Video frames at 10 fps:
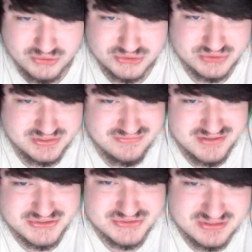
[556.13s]
Tree
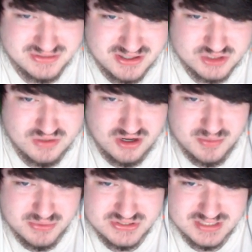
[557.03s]
Adventures Deluxe
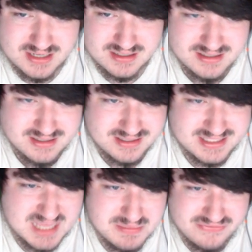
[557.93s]
100%.
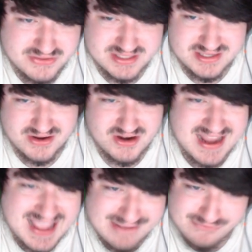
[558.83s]
Game of the year
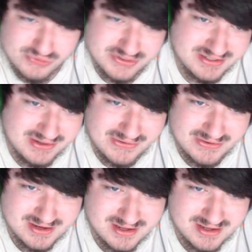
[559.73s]
every year.